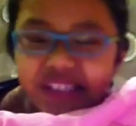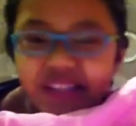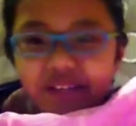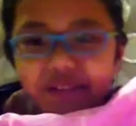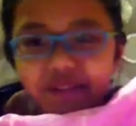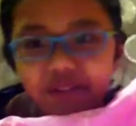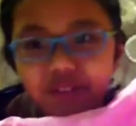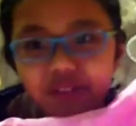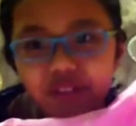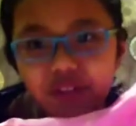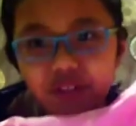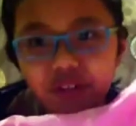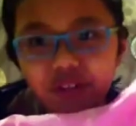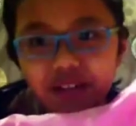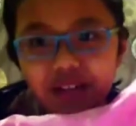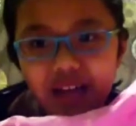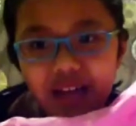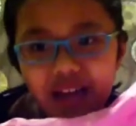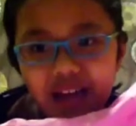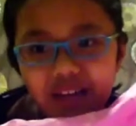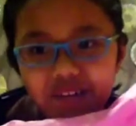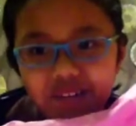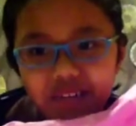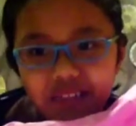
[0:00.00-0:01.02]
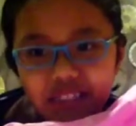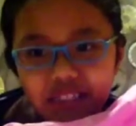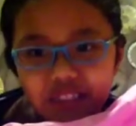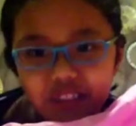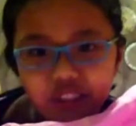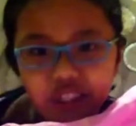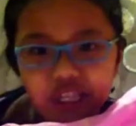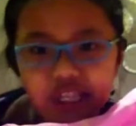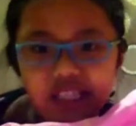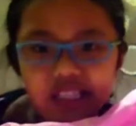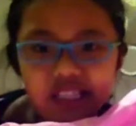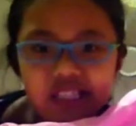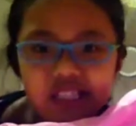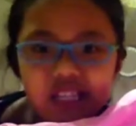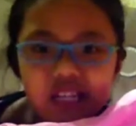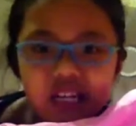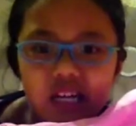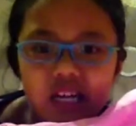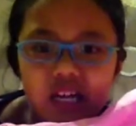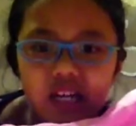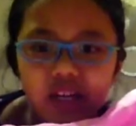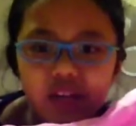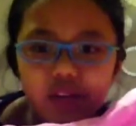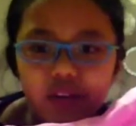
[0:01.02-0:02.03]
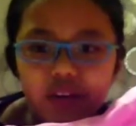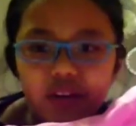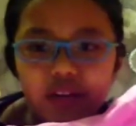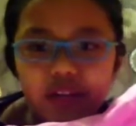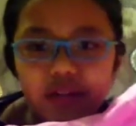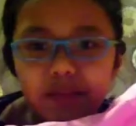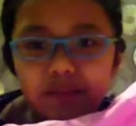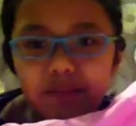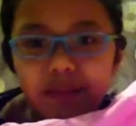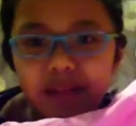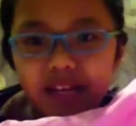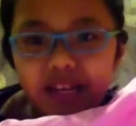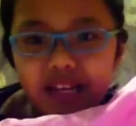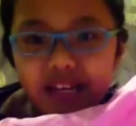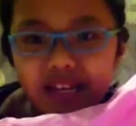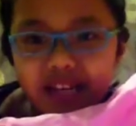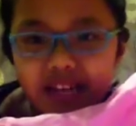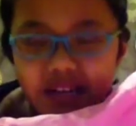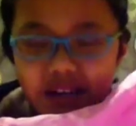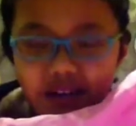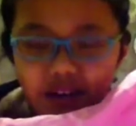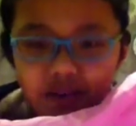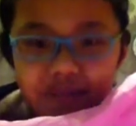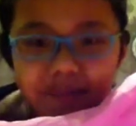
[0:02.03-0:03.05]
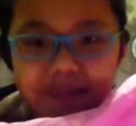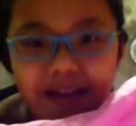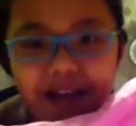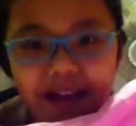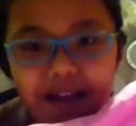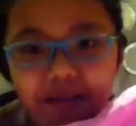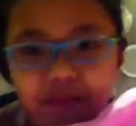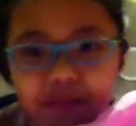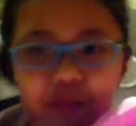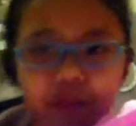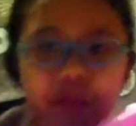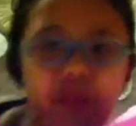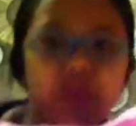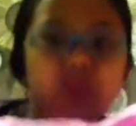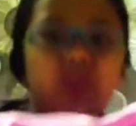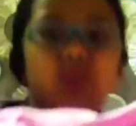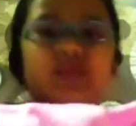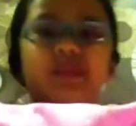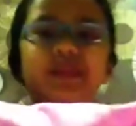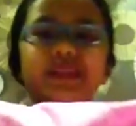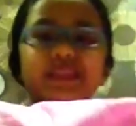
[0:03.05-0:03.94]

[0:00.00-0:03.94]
If you don't have any chairs, you can play it in your bedroom